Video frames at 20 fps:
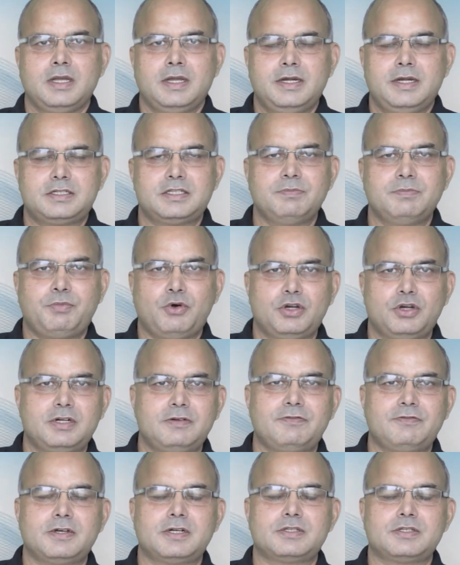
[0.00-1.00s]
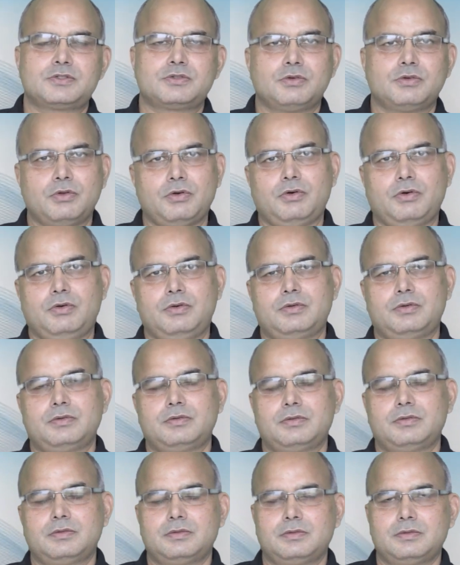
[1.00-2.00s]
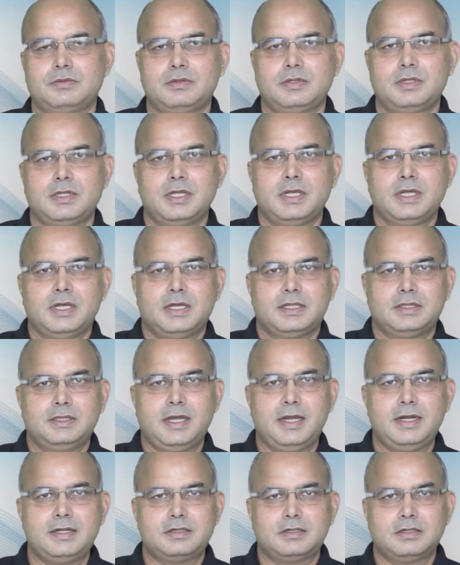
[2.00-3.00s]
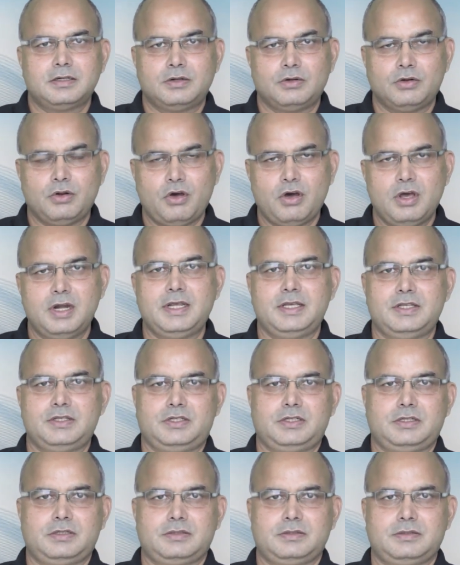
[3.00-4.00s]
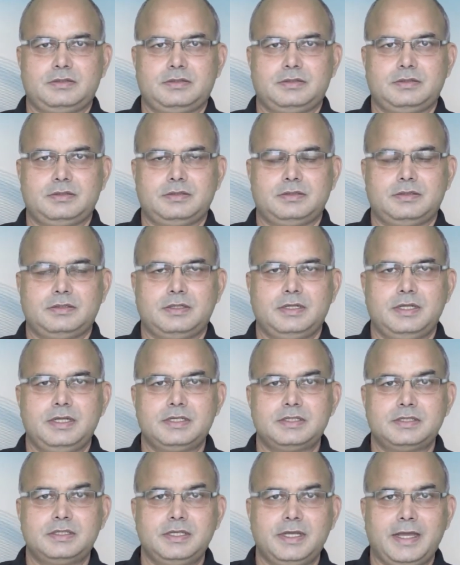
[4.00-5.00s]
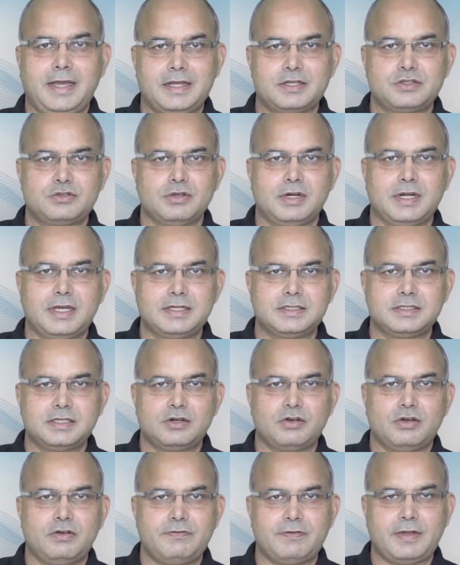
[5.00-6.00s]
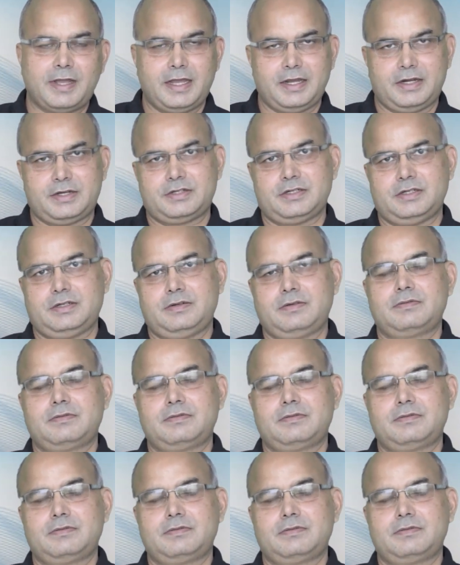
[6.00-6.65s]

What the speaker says: It's important for us to know that knowledge is the actualizer of action.